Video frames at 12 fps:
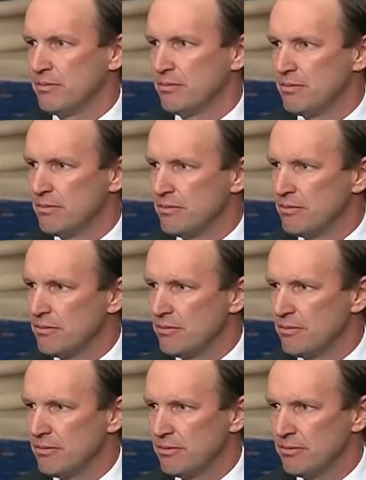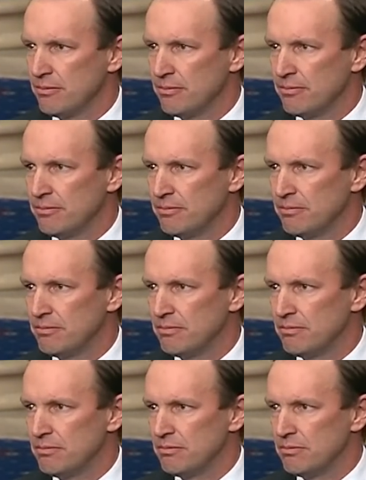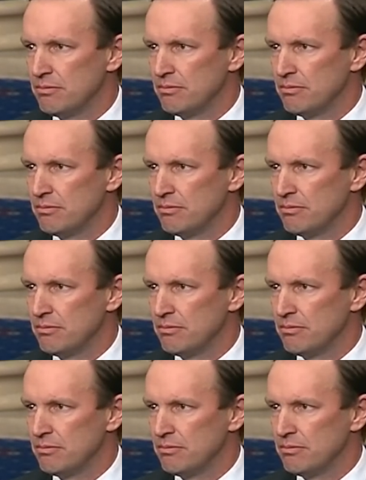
Nobody speaks.